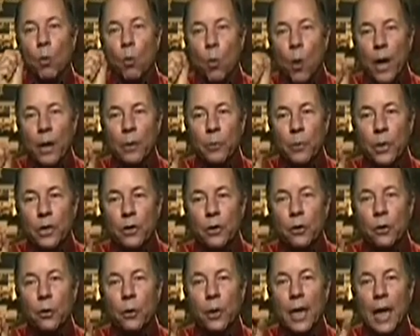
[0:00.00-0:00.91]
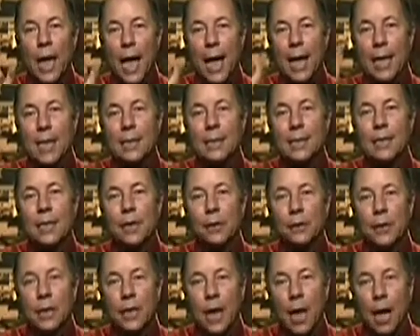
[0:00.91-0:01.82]
when we do it, and is there
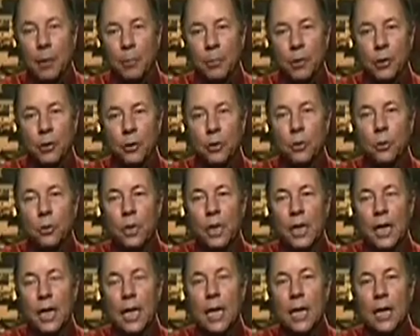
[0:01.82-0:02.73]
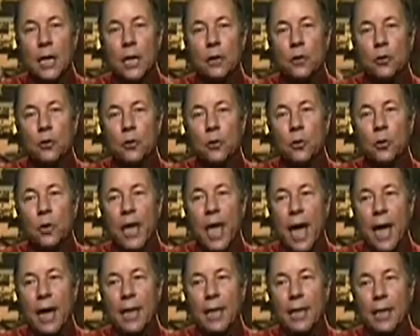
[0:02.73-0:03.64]
an opportunity to
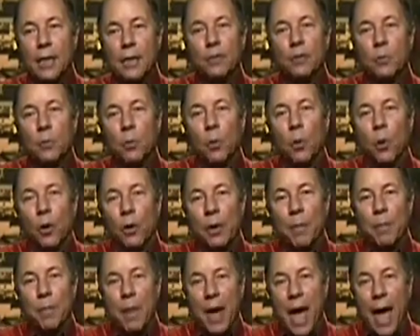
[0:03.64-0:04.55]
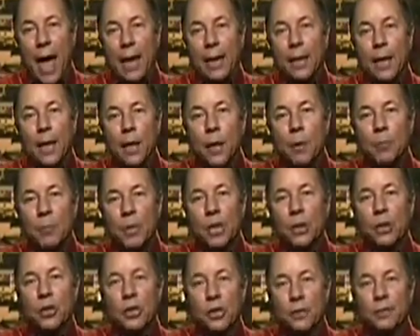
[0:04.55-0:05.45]
gain even more impact
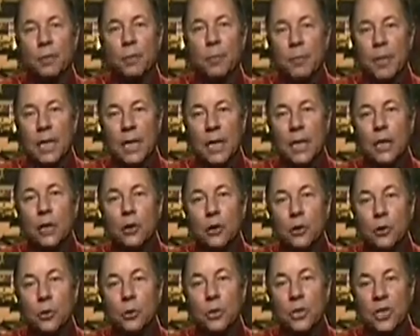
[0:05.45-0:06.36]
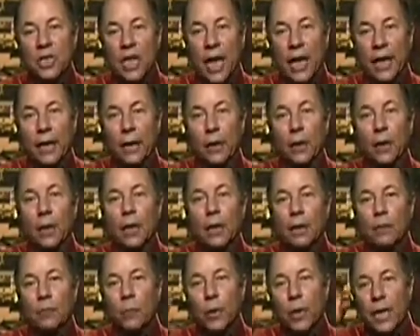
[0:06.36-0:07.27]
because of a media news cycle.
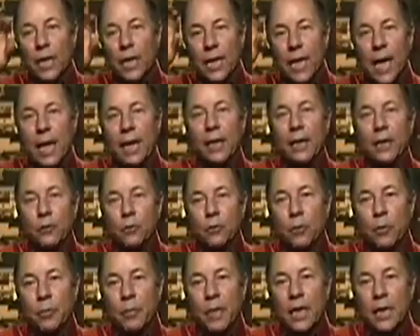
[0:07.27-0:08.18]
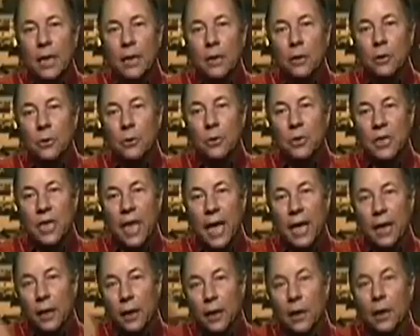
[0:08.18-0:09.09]
If we can get it into a media news
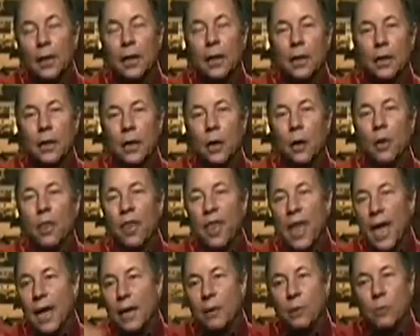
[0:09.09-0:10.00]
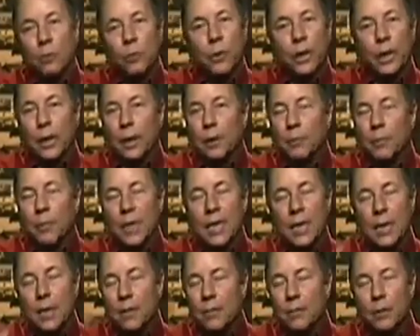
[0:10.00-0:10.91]
cycle, you know, then we can
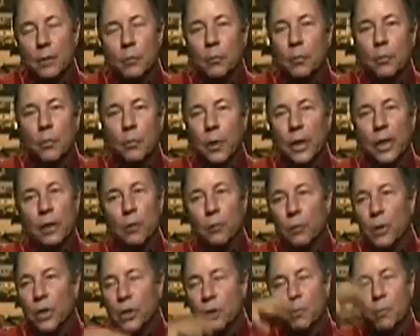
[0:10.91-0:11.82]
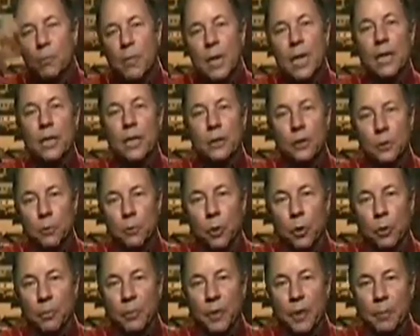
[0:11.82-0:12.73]
reach millions
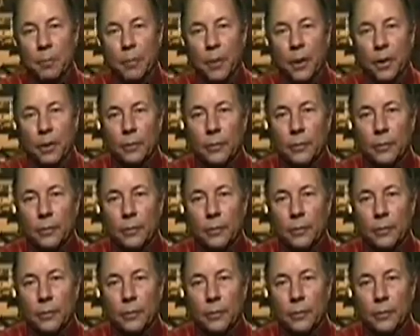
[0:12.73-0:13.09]
more people.